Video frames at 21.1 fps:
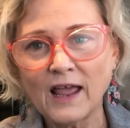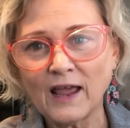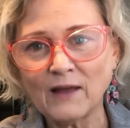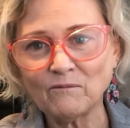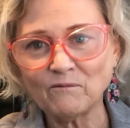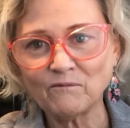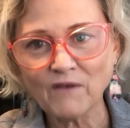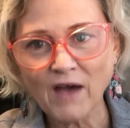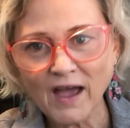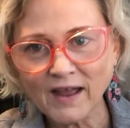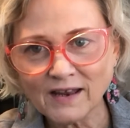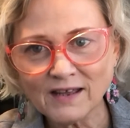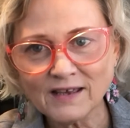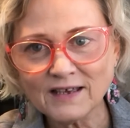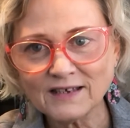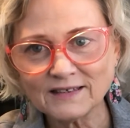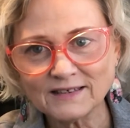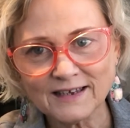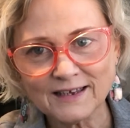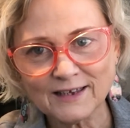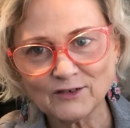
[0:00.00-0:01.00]
inviting
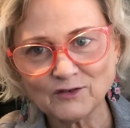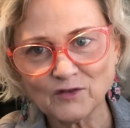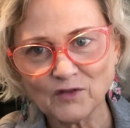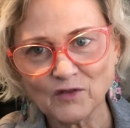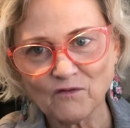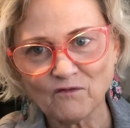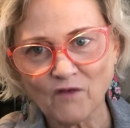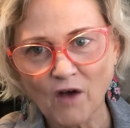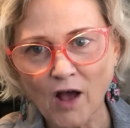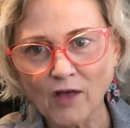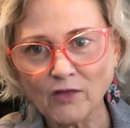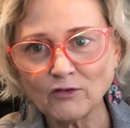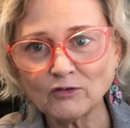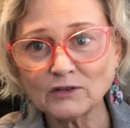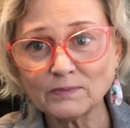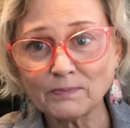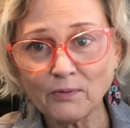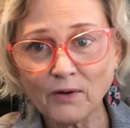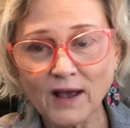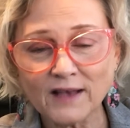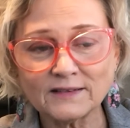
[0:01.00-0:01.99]
us into the
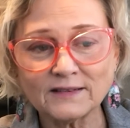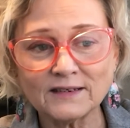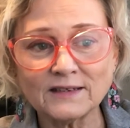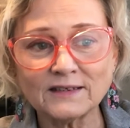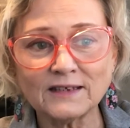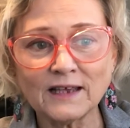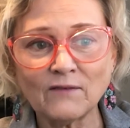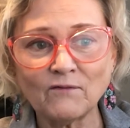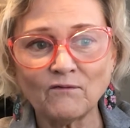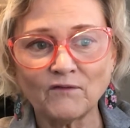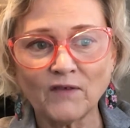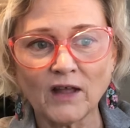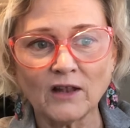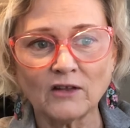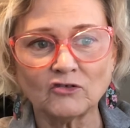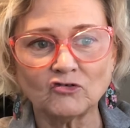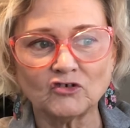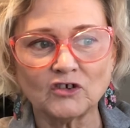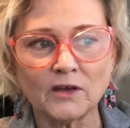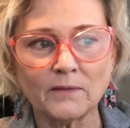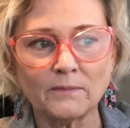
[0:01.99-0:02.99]
Father's presence and
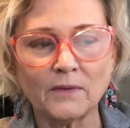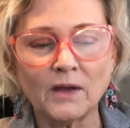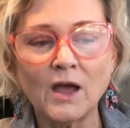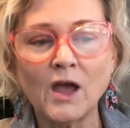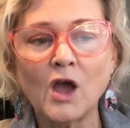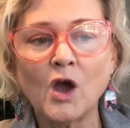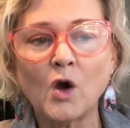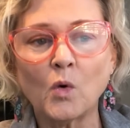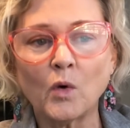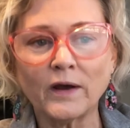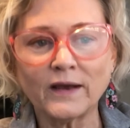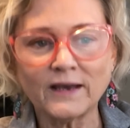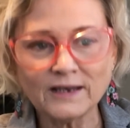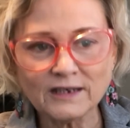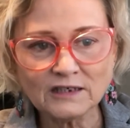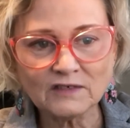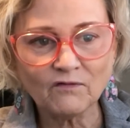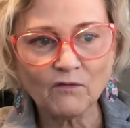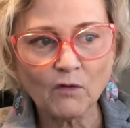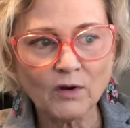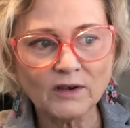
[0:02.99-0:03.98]
fellowship where
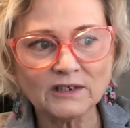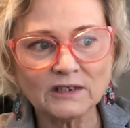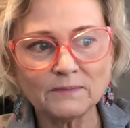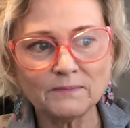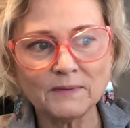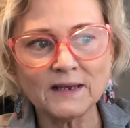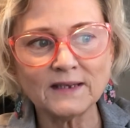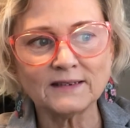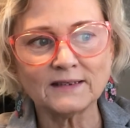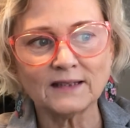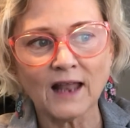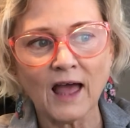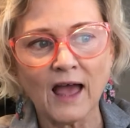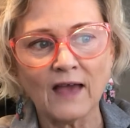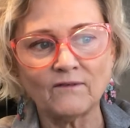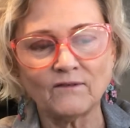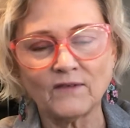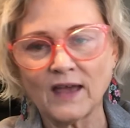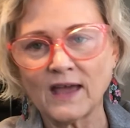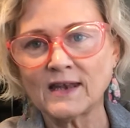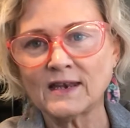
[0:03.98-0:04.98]
His voice speaks
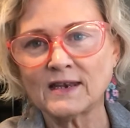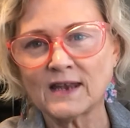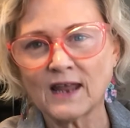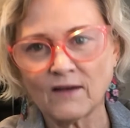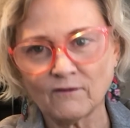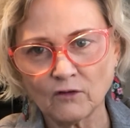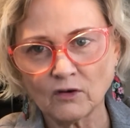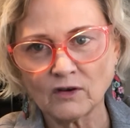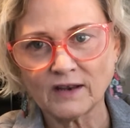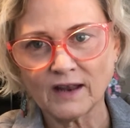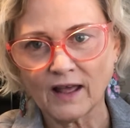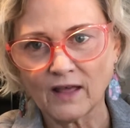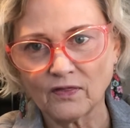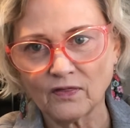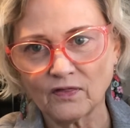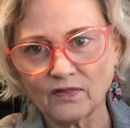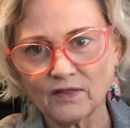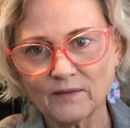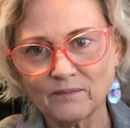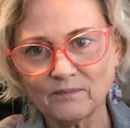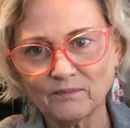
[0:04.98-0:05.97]
life and never
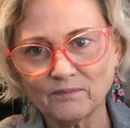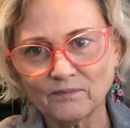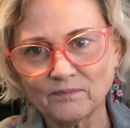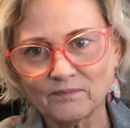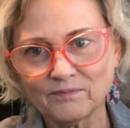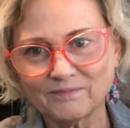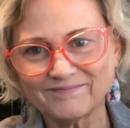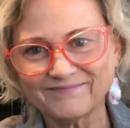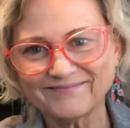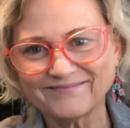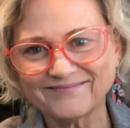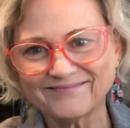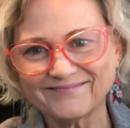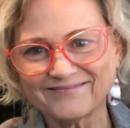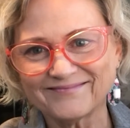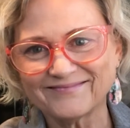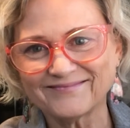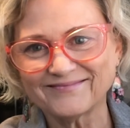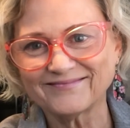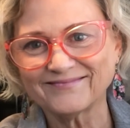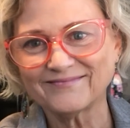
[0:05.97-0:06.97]
death.
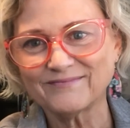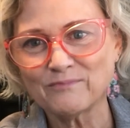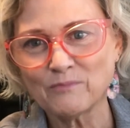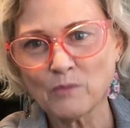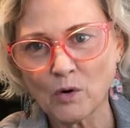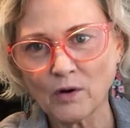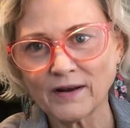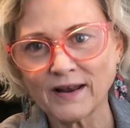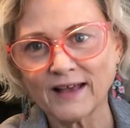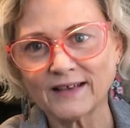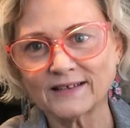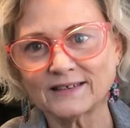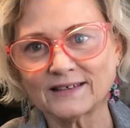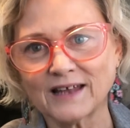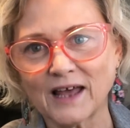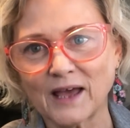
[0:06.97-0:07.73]
More next